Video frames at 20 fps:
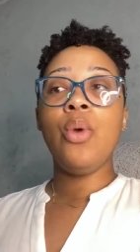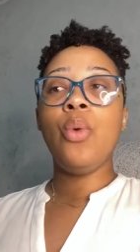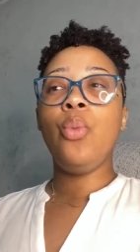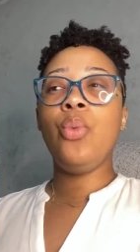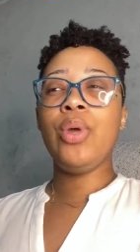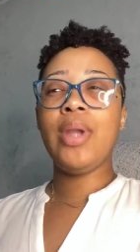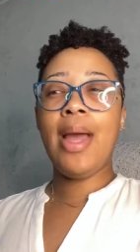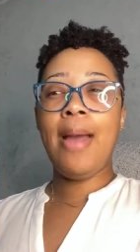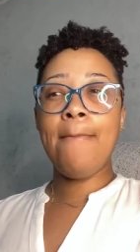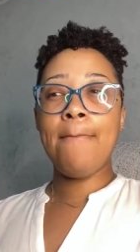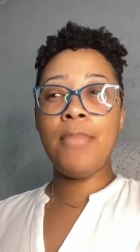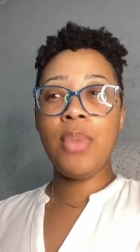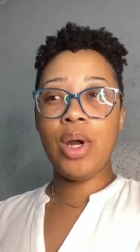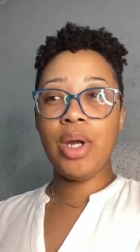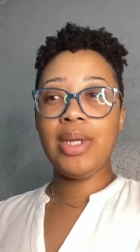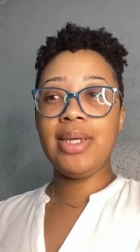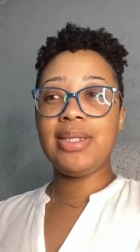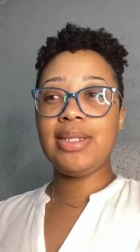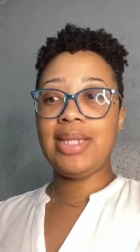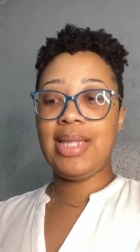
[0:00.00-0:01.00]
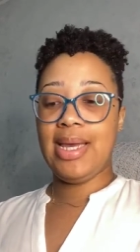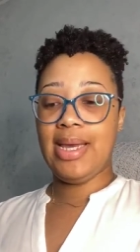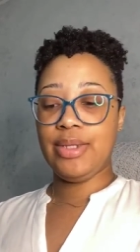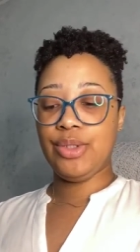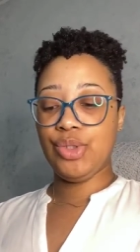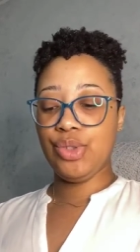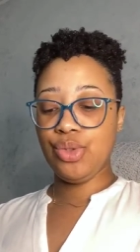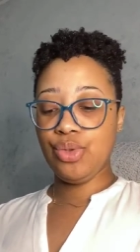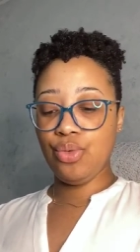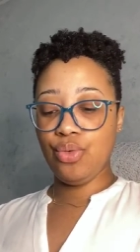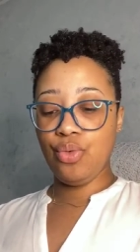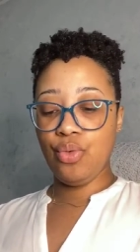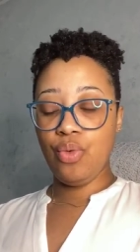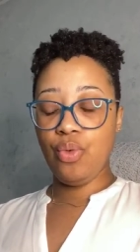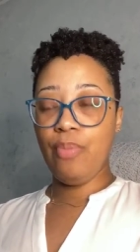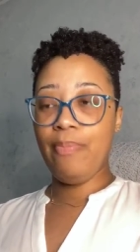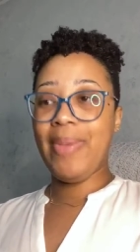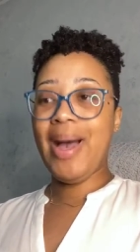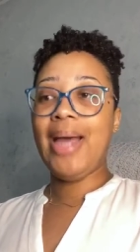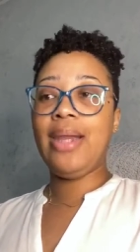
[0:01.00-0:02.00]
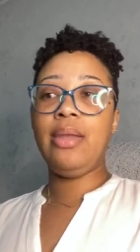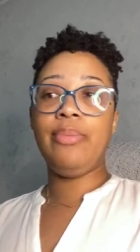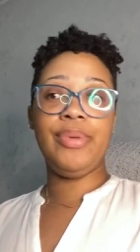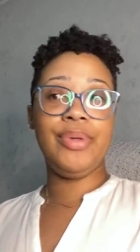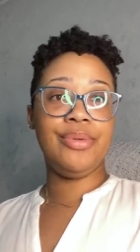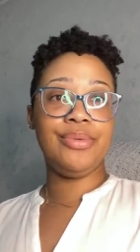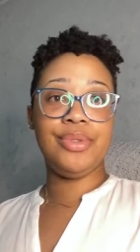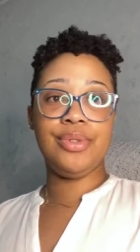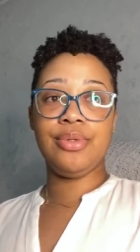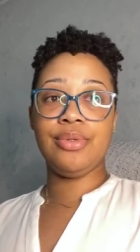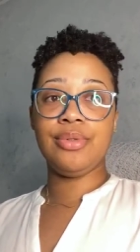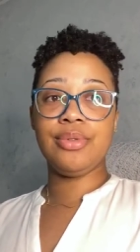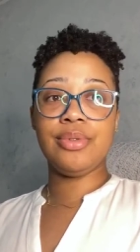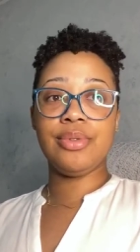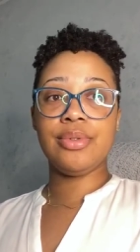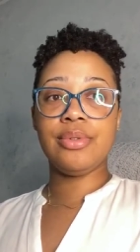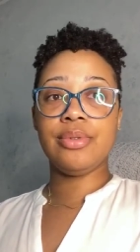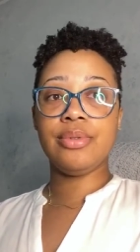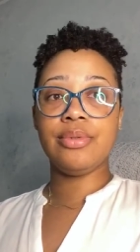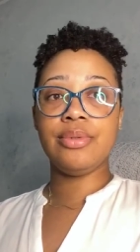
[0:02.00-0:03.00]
Would I market that to bodybuilders?